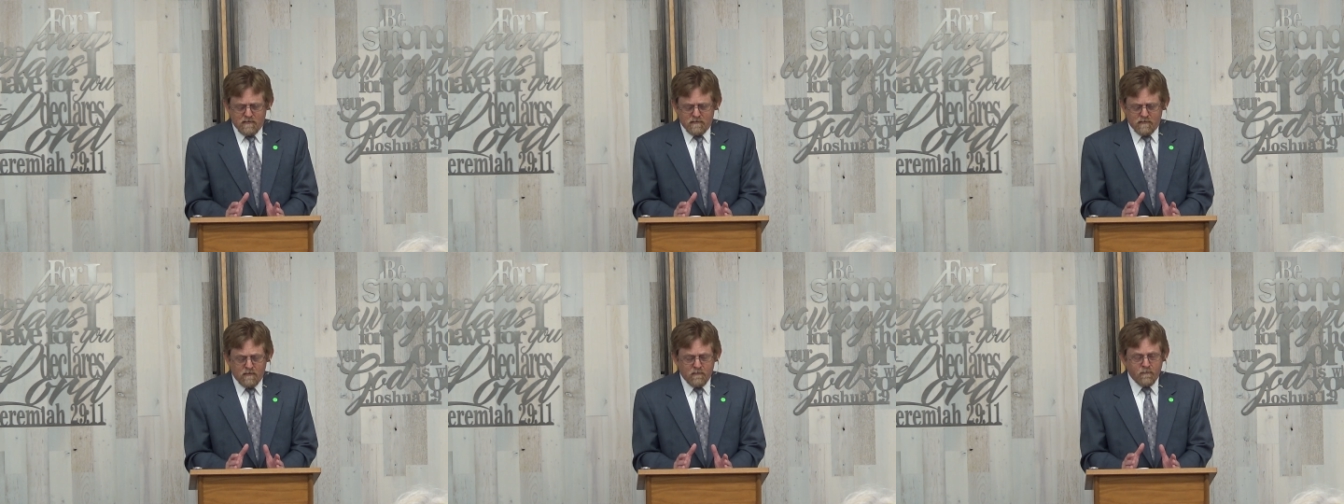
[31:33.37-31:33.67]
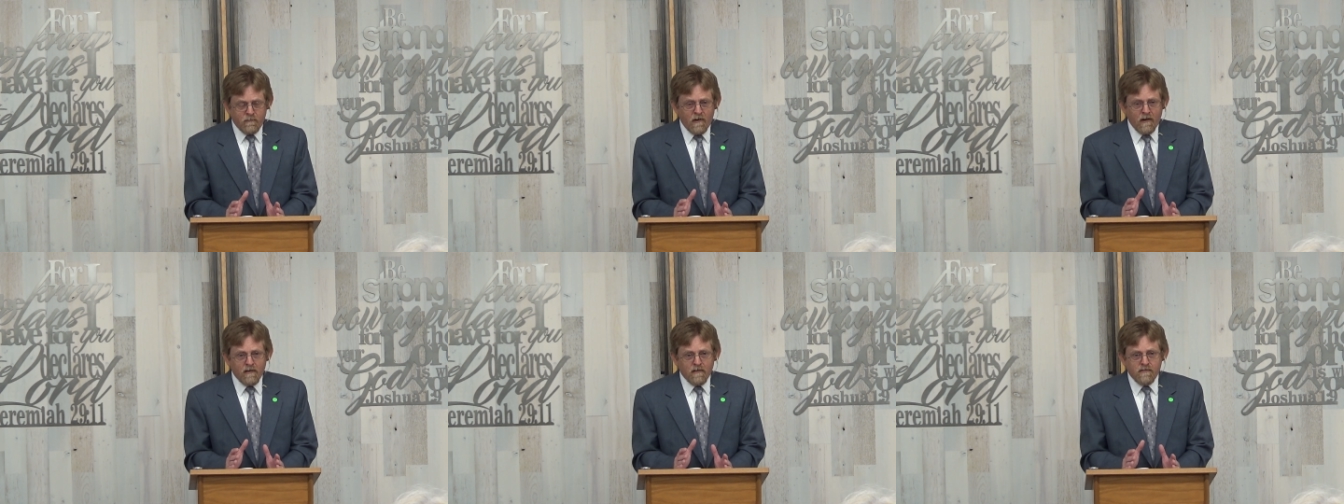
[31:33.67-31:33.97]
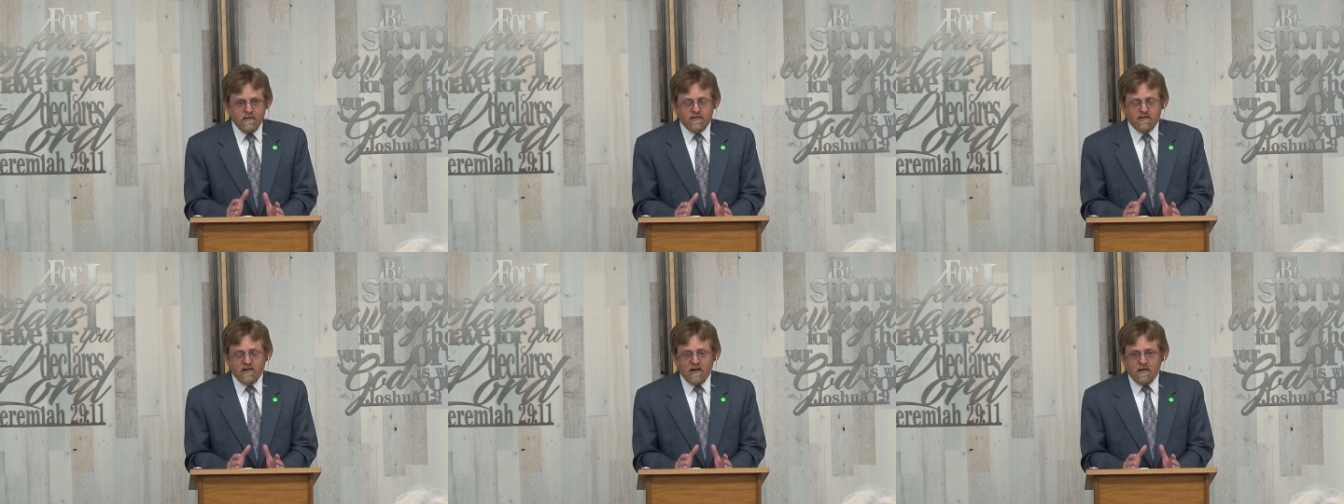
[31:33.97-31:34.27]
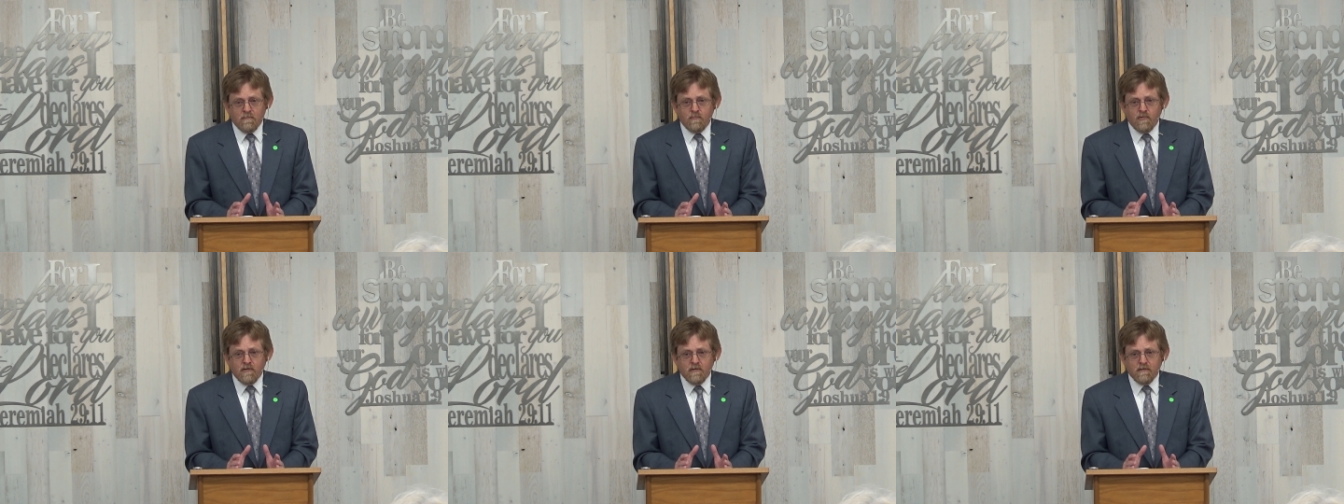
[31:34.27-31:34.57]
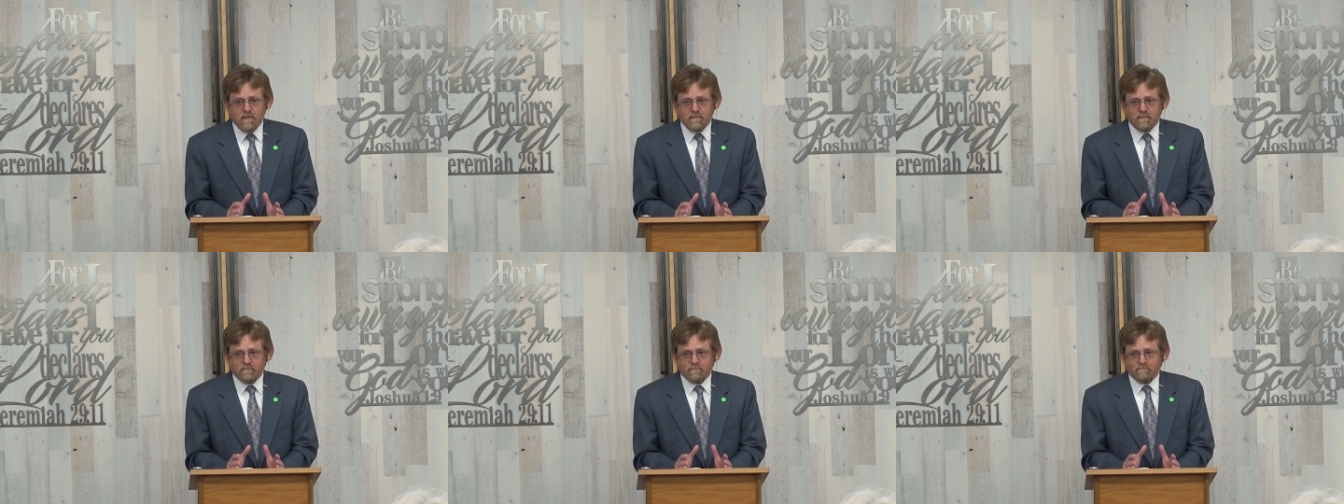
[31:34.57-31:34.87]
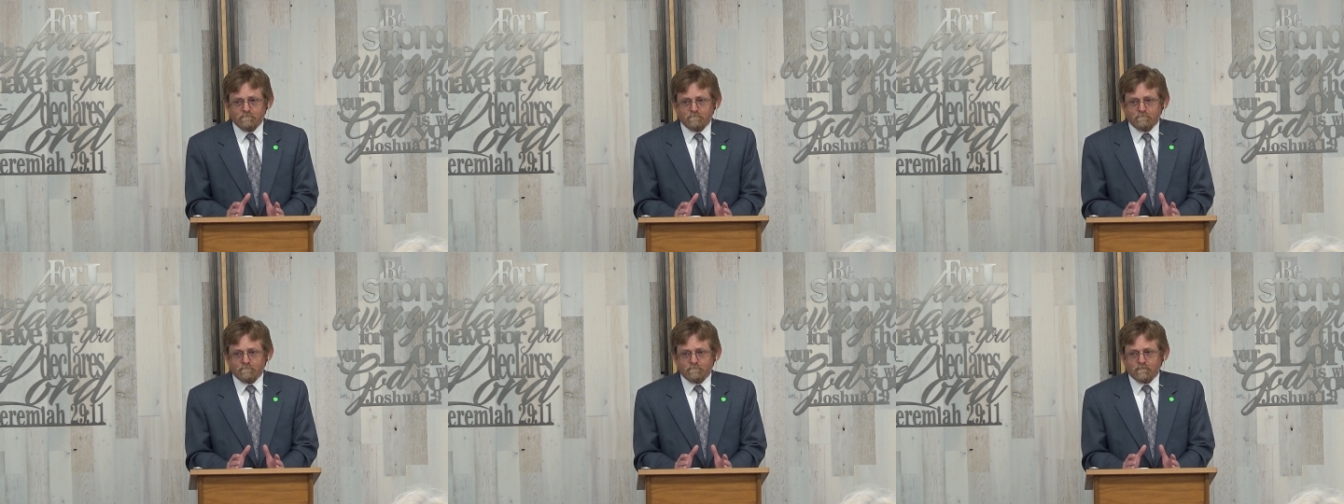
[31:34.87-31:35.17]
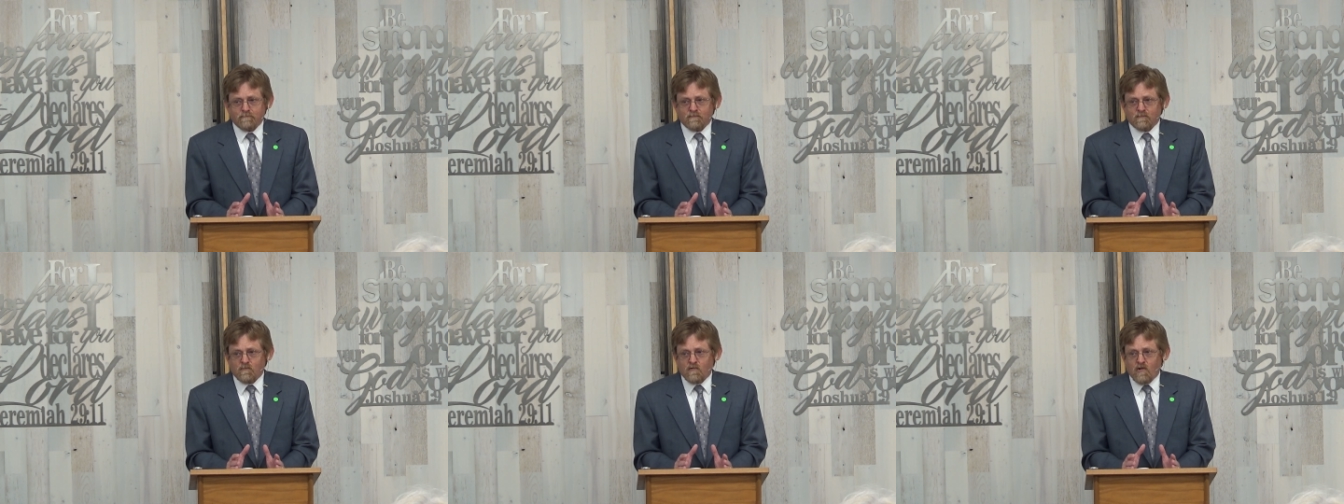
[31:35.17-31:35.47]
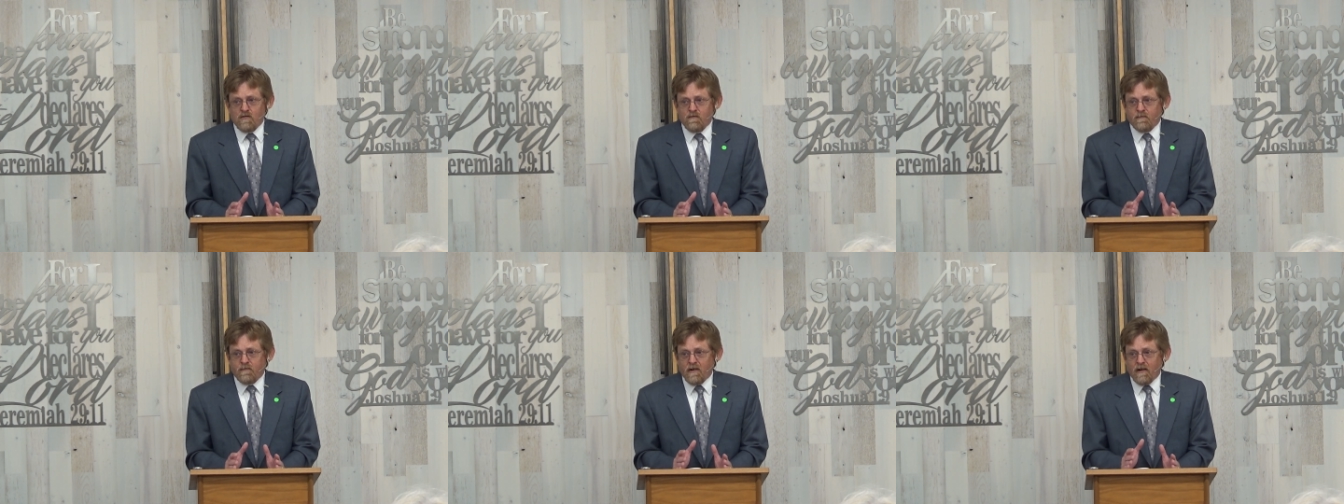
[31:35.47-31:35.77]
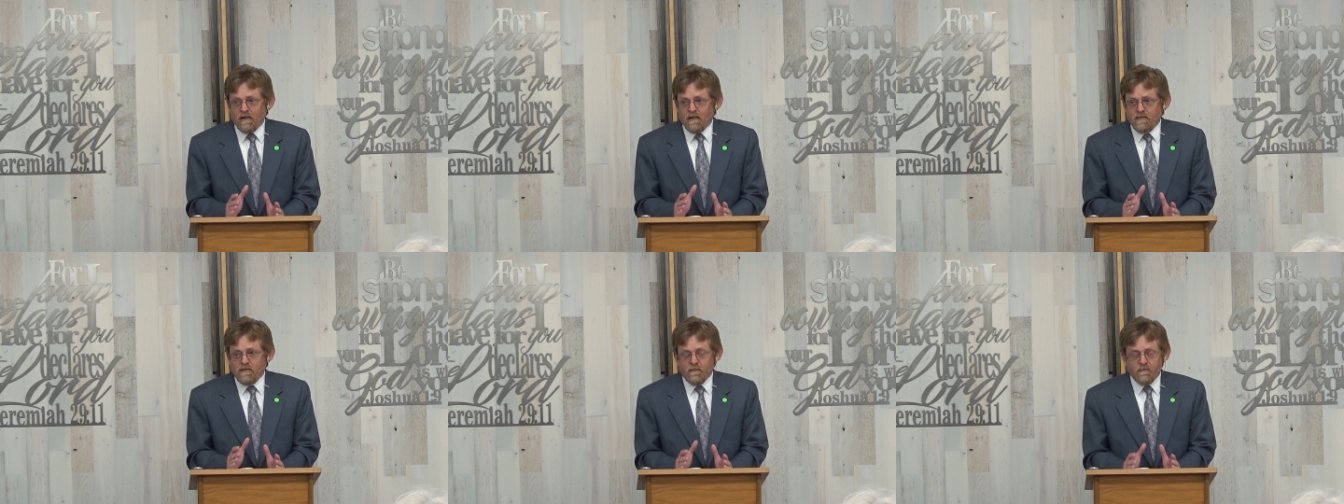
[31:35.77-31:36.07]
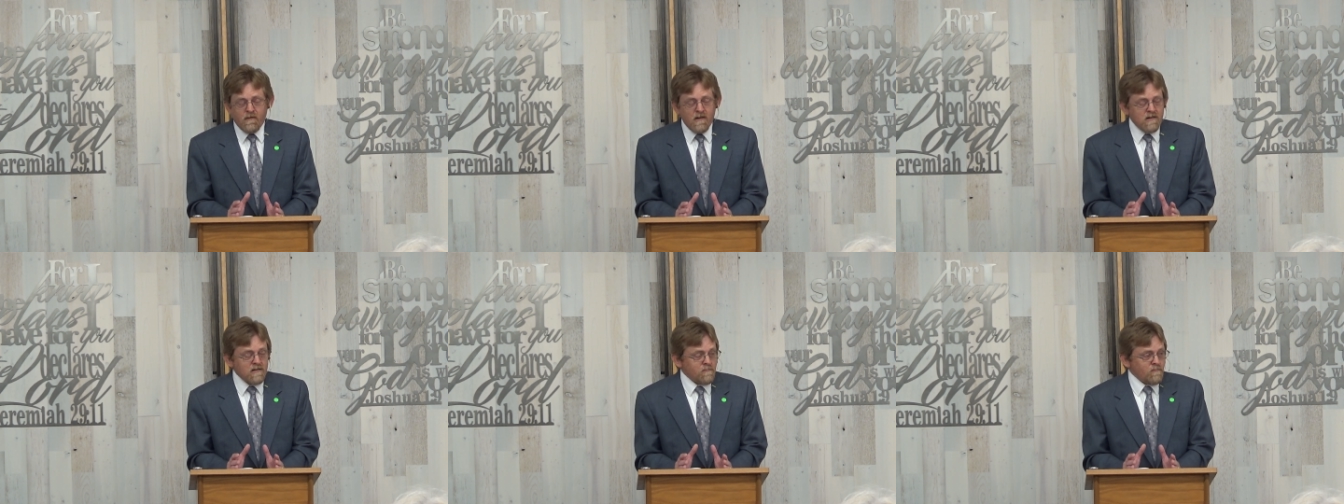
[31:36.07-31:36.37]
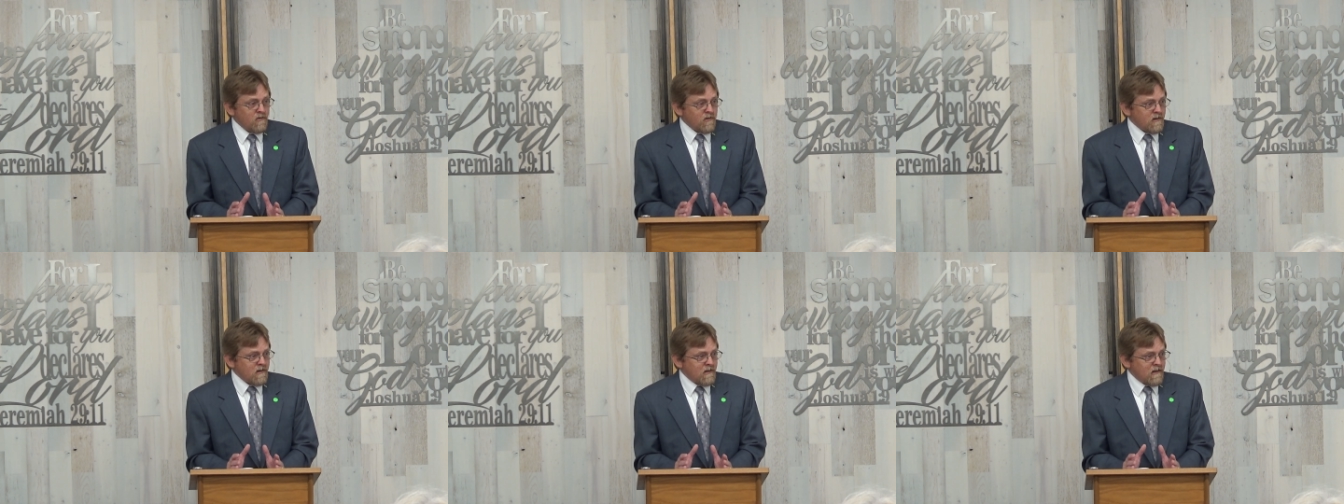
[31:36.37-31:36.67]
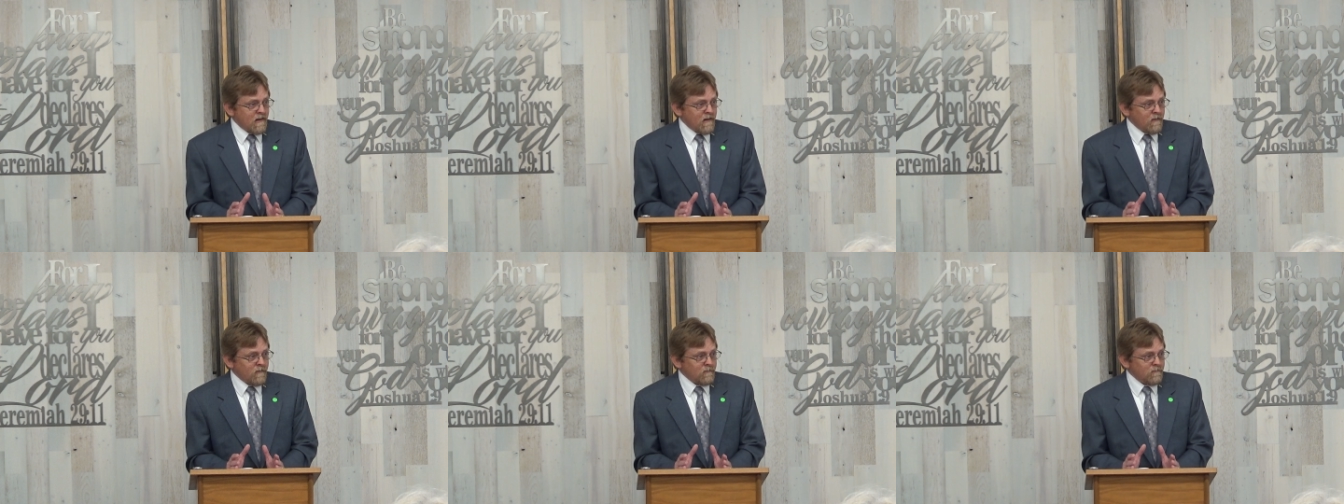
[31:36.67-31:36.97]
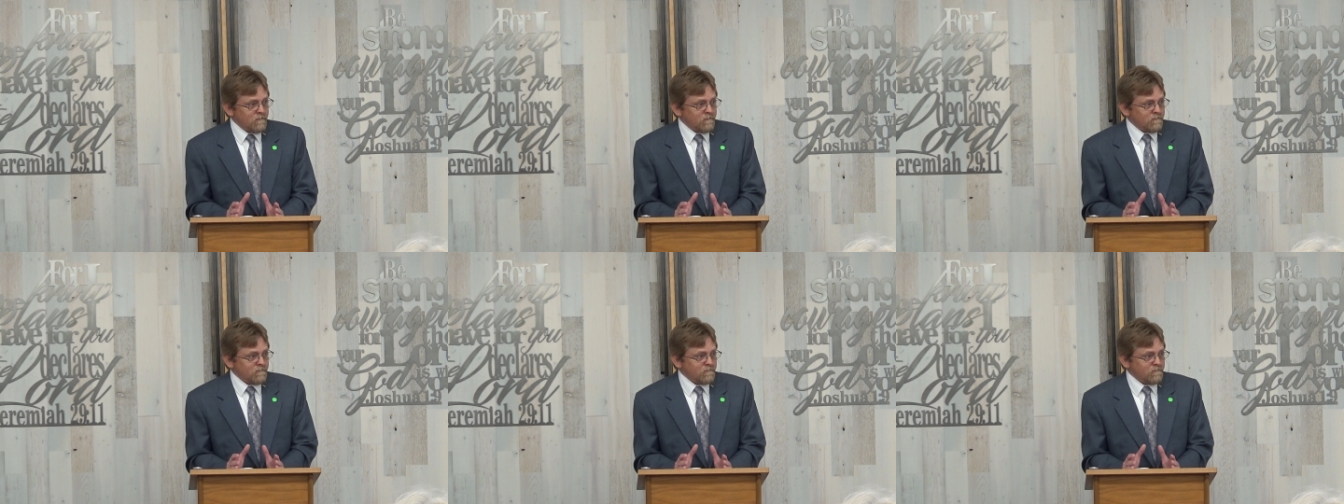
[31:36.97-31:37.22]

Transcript: Don't follow your checkbook. Don't follow your Facebook account.